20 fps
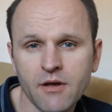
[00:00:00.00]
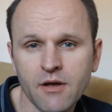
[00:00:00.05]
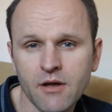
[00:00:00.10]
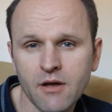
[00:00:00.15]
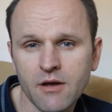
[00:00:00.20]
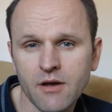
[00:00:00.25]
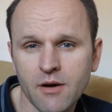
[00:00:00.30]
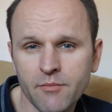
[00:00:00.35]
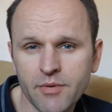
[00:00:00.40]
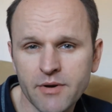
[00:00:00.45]

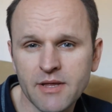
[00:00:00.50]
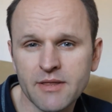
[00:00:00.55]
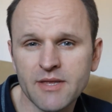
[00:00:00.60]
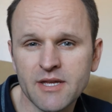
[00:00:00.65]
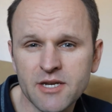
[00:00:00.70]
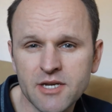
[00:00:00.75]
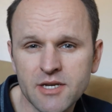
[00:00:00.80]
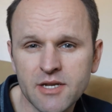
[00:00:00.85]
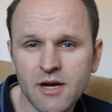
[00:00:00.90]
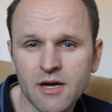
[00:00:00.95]
company
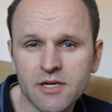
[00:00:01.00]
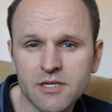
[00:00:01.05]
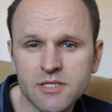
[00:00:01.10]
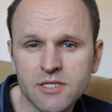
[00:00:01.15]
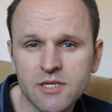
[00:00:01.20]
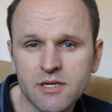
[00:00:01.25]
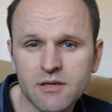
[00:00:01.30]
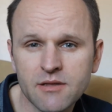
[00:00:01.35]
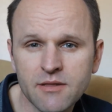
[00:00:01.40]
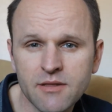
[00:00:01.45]
that
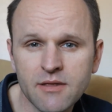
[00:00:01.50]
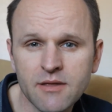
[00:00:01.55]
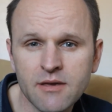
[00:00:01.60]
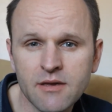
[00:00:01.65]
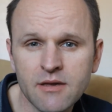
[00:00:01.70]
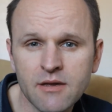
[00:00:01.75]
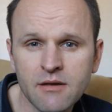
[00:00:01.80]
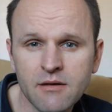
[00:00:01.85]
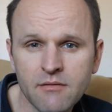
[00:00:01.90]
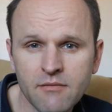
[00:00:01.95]
does
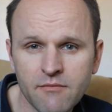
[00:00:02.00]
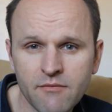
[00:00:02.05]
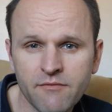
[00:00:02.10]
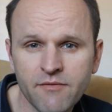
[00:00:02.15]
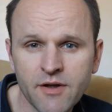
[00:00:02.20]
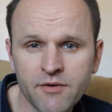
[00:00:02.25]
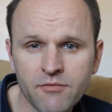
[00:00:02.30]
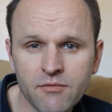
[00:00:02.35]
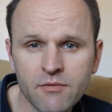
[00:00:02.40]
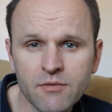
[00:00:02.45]
the
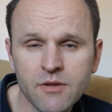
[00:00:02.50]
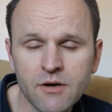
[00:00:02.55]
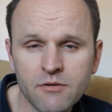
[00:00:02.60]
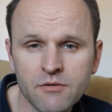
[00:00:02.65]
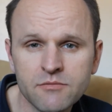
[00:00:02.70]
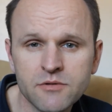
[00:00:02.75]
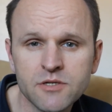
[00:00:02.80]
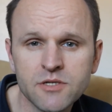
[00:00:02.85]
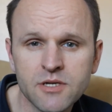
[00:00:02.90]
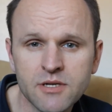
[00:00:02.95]
federal
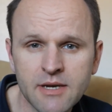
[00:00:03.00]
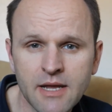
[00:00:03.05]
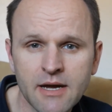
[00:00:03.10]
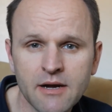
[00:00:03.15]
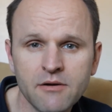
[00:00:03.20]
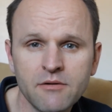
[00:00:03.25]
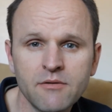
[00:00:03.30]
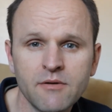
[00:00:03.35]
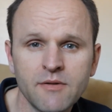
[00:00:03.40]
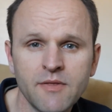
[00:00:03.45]
loans
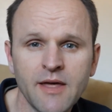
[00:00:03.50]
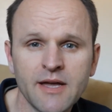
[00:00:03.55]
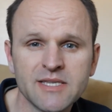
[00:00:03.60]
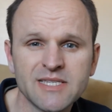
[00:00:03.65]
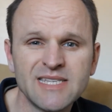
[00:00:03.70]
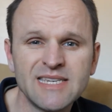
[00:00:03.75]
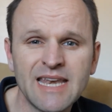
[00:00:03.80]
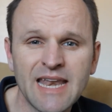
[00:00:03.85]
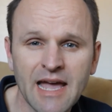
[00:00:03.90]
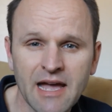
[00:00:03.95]
now, and
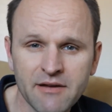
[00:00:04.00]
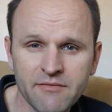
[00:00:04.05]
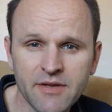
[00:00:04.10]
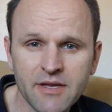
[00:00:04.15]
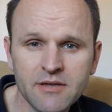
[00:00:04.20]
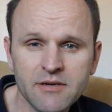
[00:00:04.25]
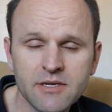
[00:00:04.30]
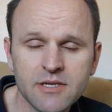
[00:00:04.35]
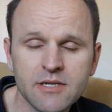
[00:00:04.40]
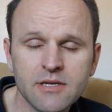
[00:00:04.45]
that's
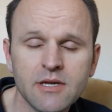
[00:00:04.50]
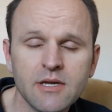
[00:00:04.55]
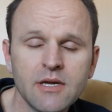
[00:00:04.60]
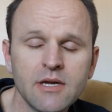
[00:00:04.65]
Navient.